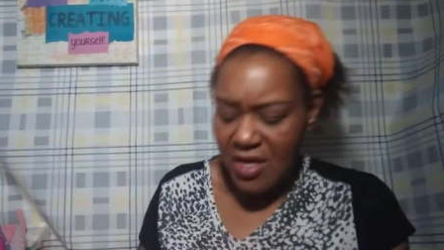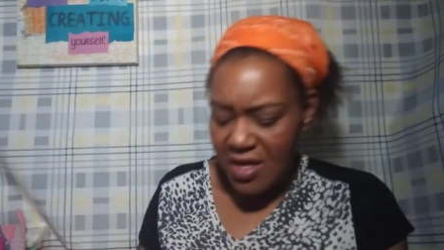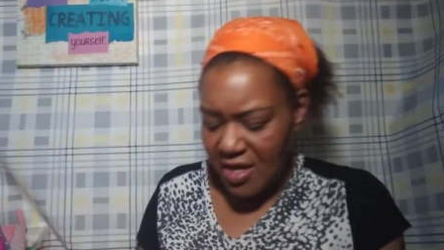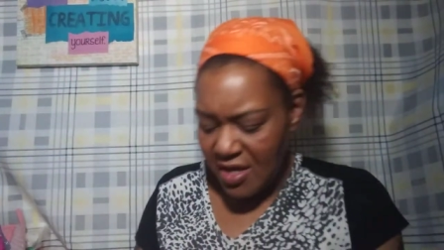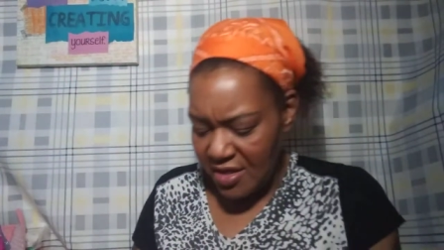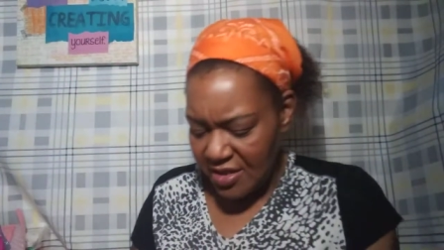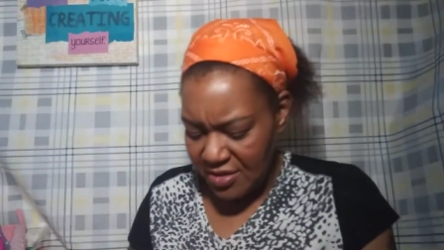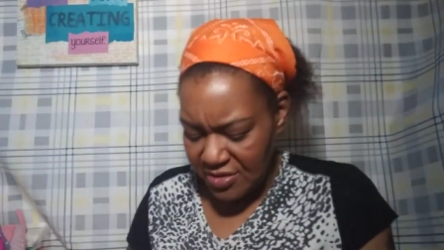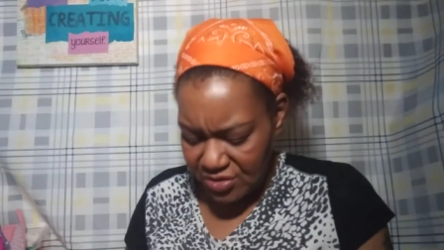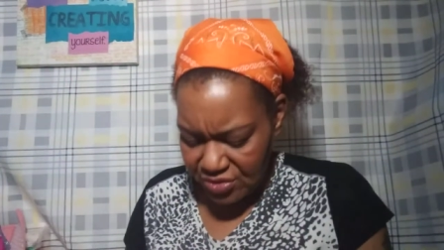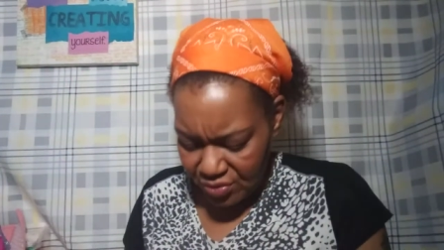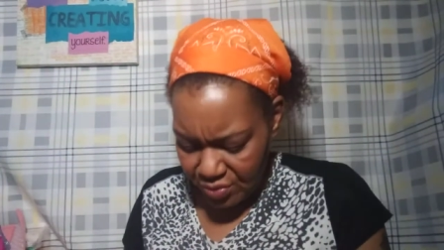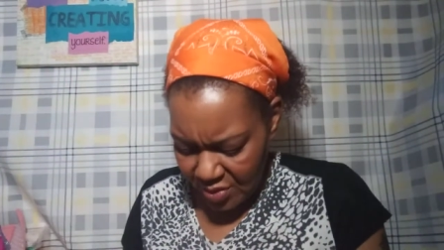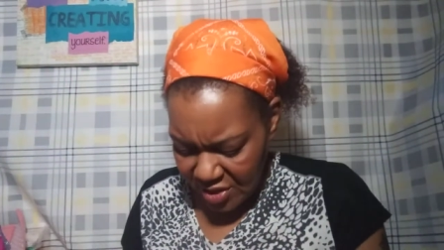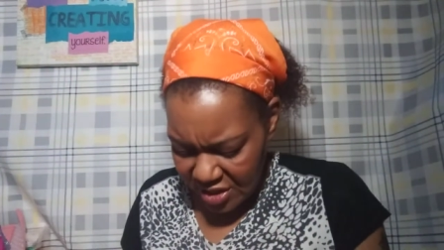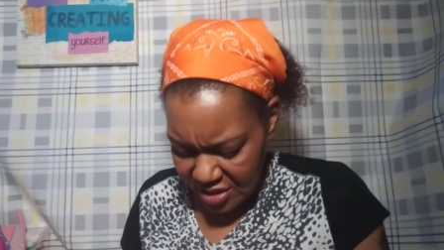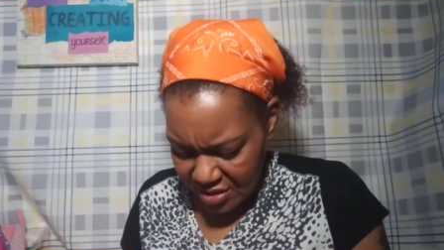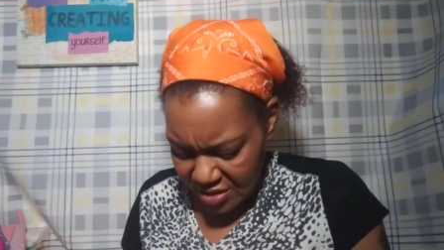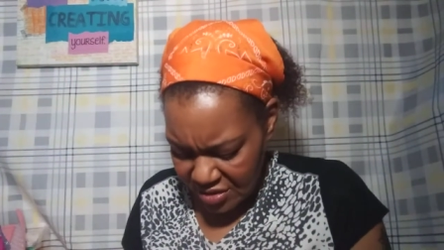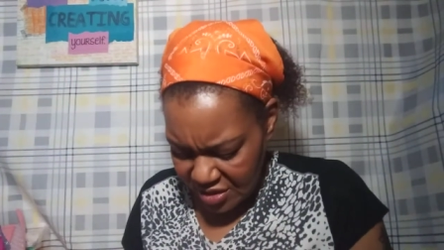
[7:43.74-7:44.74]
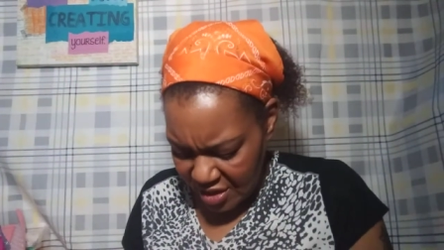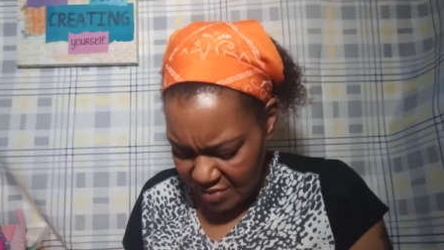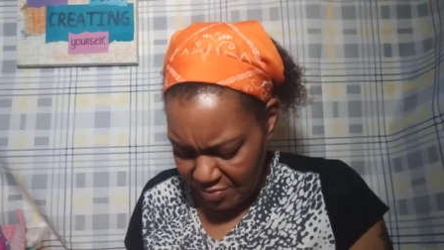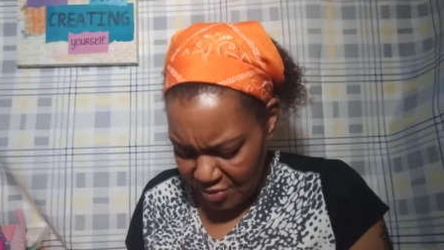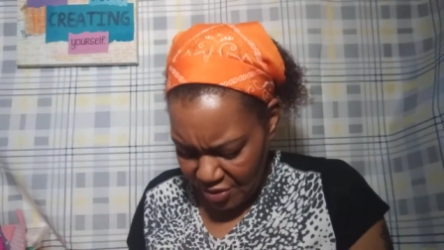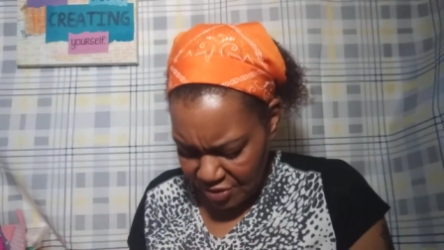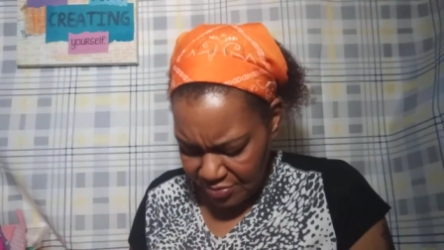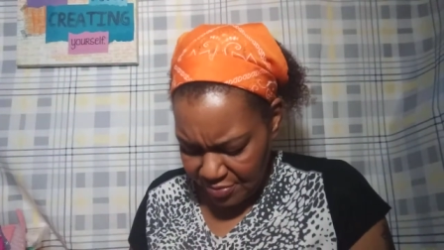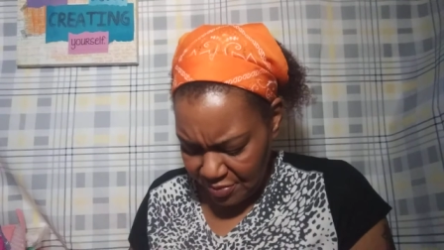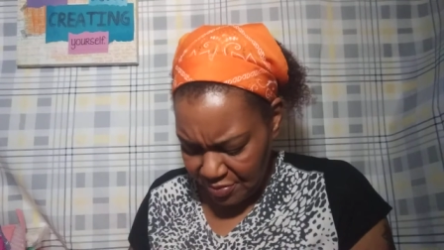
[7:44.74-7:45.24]
And Twink, they're
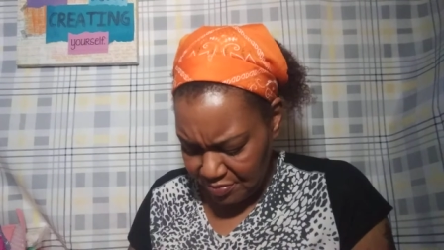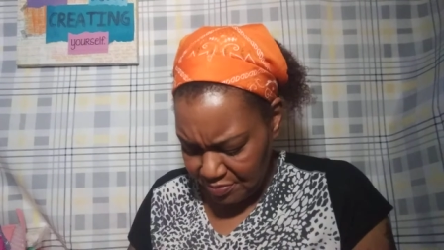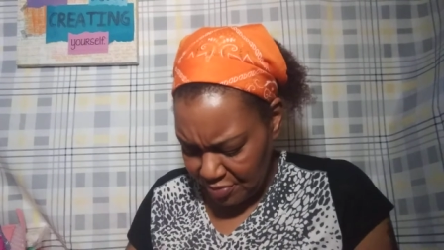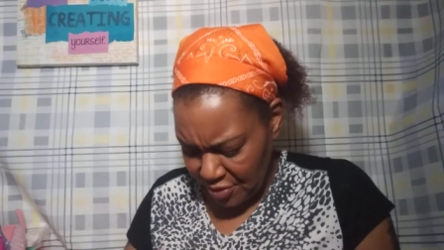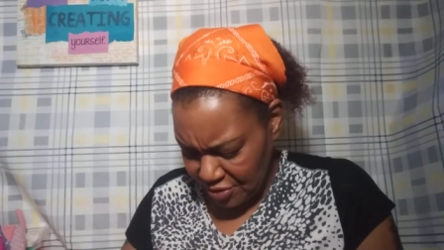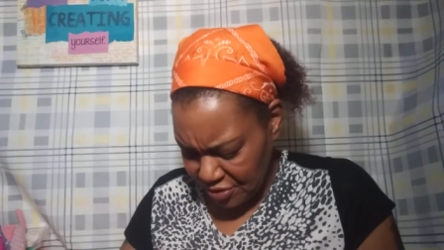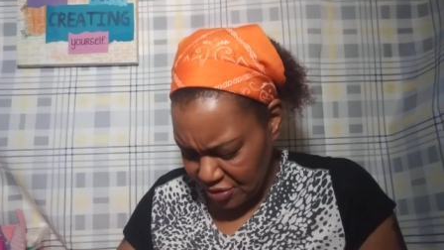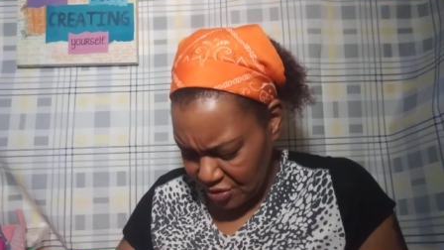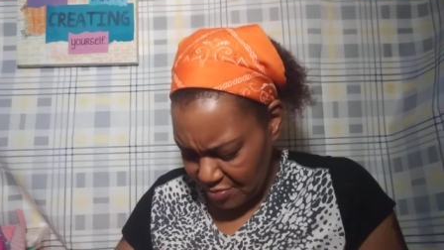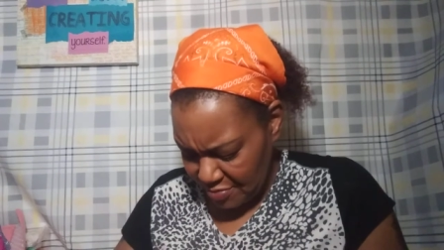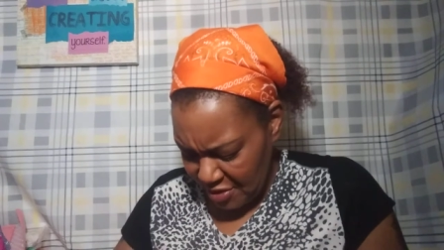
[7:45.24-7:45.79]
both supposed to